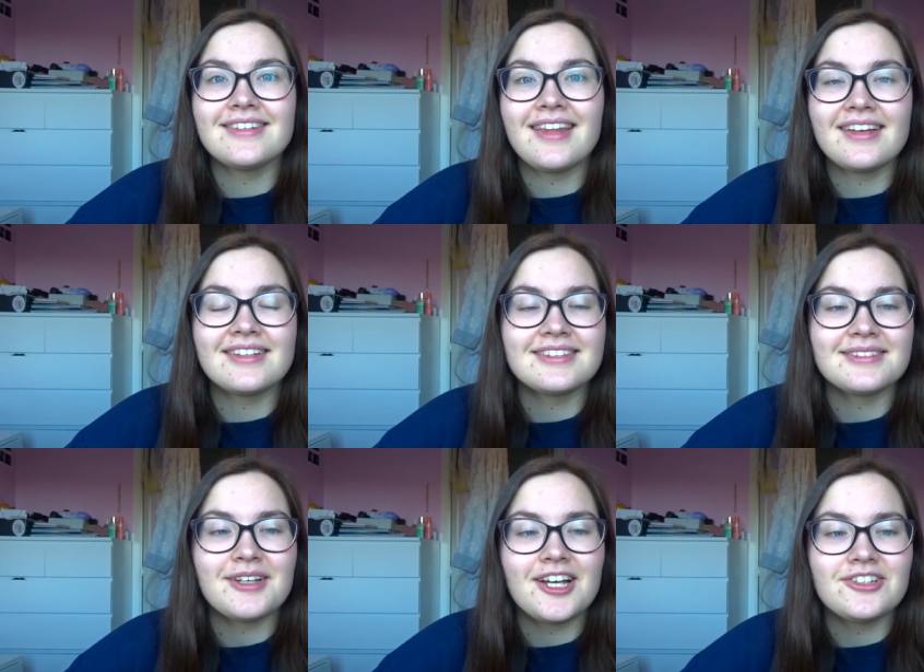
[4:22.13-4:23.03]
this.
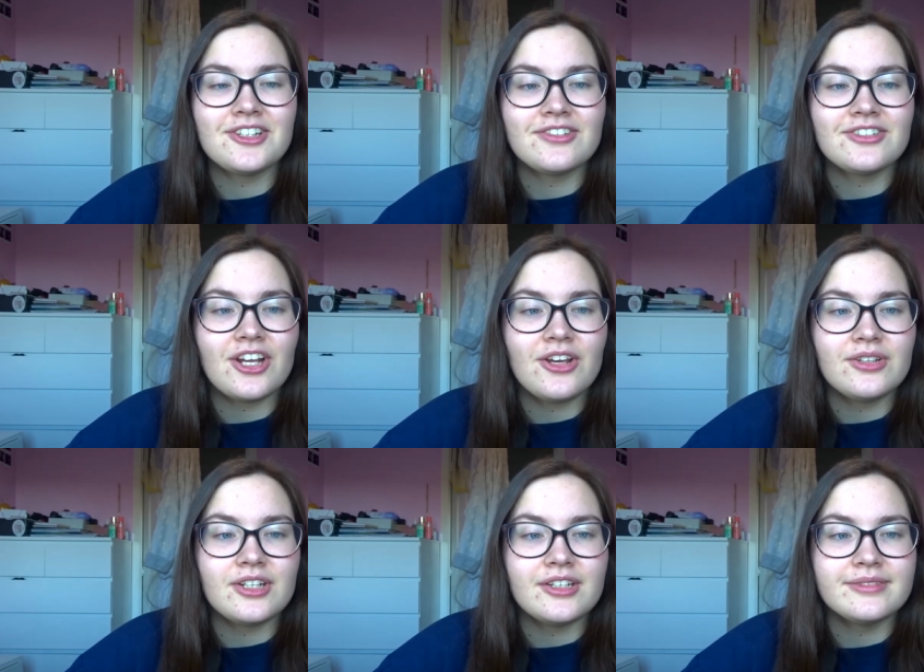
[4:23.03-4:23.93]
I should have
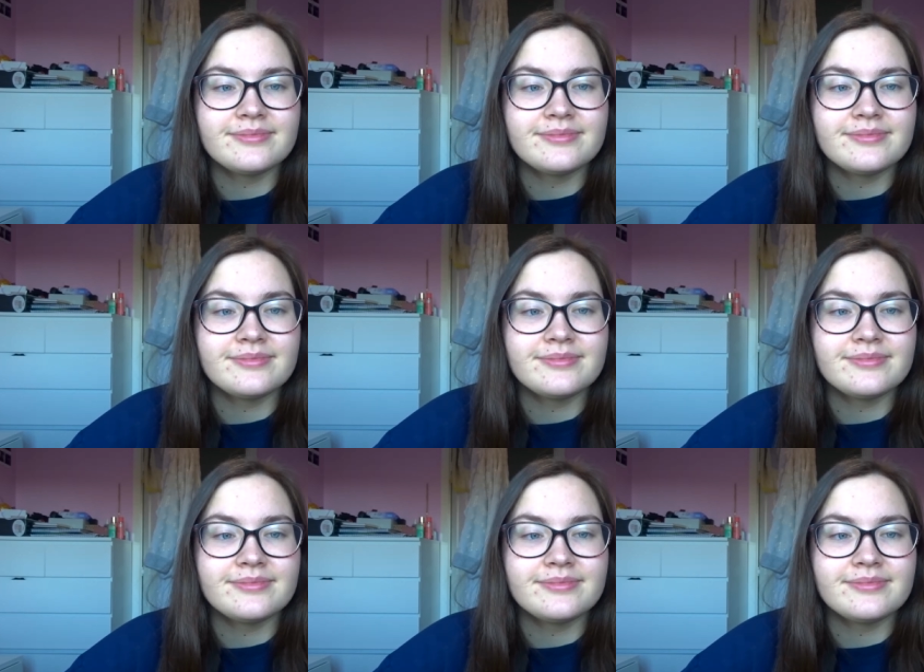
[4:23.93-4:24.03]
shown you.